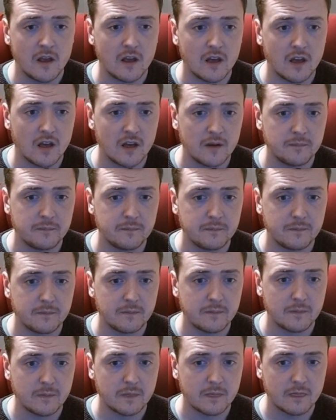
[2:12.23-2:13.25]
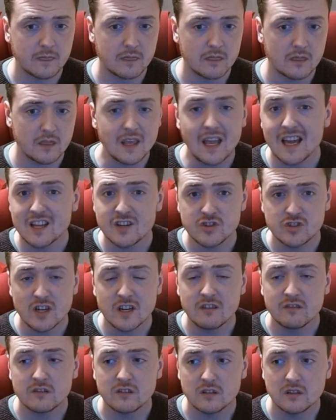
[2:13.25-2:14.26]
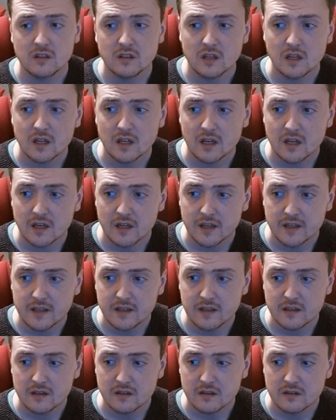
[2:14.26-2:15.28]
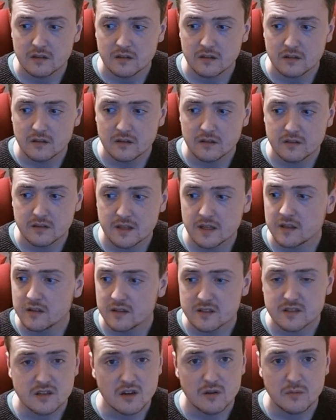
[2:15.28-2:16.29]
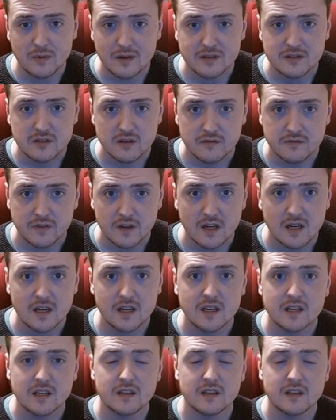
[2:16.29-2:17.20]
Yeah, in general, I think that it's going well so far.